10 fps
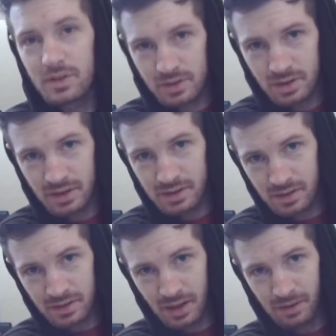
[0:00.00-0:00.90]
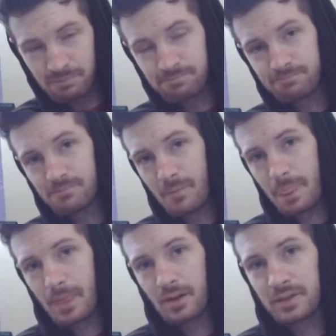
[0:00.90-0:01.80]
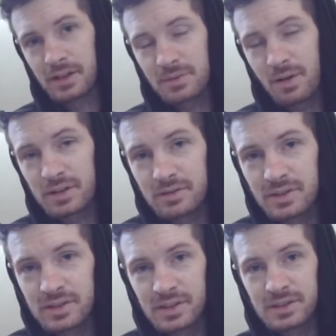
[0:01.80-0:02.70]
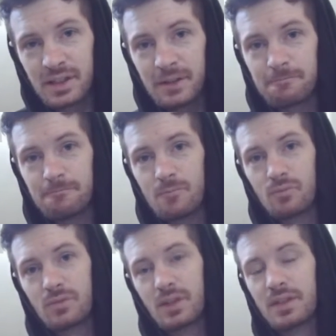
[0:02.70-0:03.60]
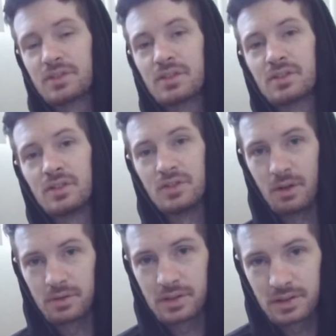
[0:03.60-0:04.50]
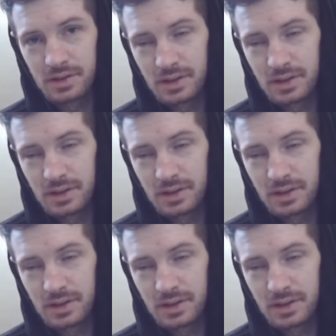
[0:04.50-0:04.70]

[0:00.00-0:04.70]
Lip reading: were as good as this game on Xbox 360, that's just a joke.